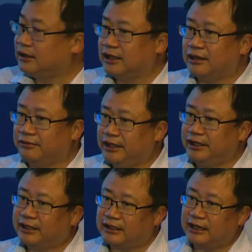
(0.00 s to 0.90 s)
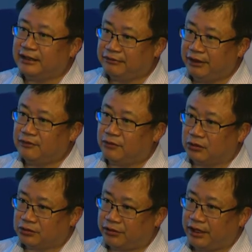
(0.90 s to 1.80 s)
a really declining rainfall
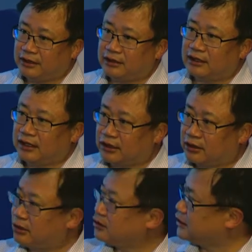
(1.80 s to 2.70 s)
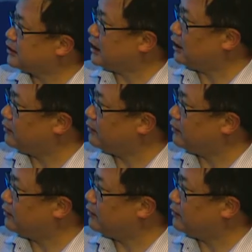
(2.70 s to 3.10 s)
trend across the south